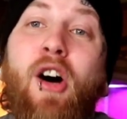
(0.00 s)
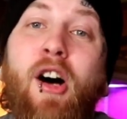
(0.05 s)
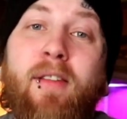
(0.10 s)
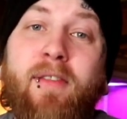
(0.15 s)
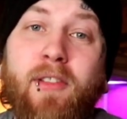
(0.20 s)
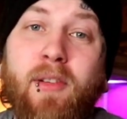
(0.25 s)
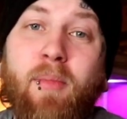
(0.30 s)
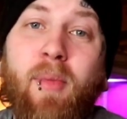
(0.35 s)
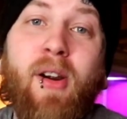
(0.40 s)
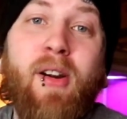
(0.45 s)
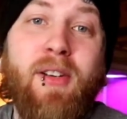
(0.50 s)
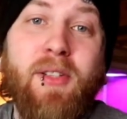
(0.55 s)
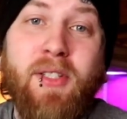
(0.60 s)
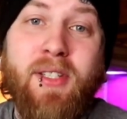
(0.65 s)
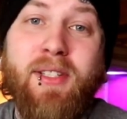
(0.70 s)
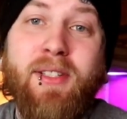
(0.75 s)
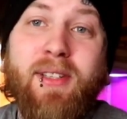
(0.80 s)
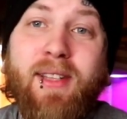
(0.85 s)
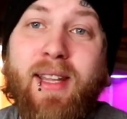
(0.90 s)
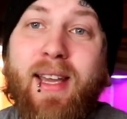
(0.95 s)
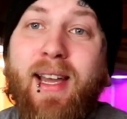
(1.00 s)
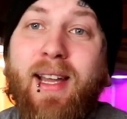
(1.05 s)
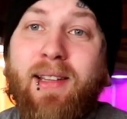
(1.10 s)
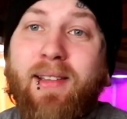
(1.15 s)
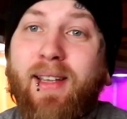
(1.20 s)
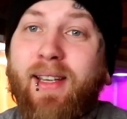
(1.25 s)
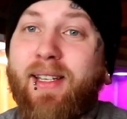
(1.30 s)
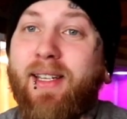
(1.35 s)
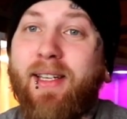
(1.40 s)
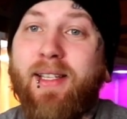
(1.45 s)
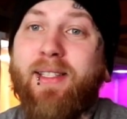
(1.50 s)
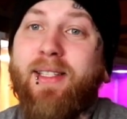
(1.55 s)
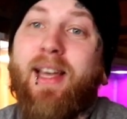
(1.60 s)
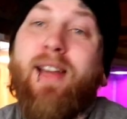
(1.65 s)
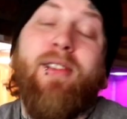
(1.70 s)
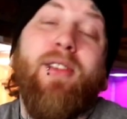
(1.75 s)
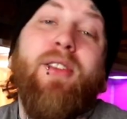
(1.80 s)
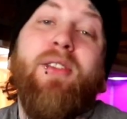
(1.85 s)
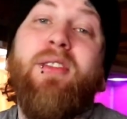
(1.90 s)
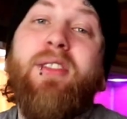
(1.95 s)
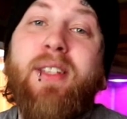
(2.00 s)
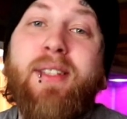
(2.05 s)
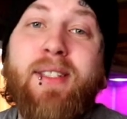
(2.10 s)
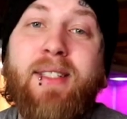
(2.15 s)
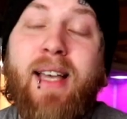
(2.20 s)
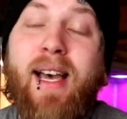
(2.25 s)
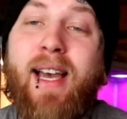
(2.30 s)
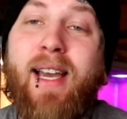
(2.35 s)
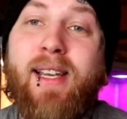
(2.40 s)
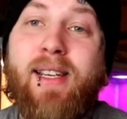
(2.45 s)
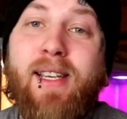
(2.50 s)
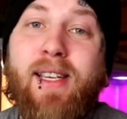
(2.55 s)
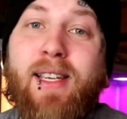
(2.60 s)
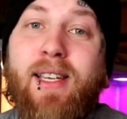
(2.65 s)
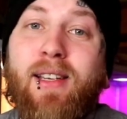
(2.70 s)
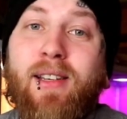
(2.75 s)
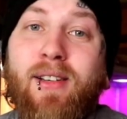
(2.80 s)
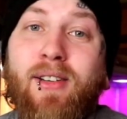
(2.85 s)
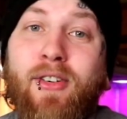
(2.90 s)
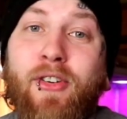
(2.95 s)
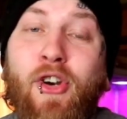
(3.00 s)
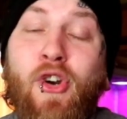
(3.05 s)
awful person that, I guess, I don't know, society,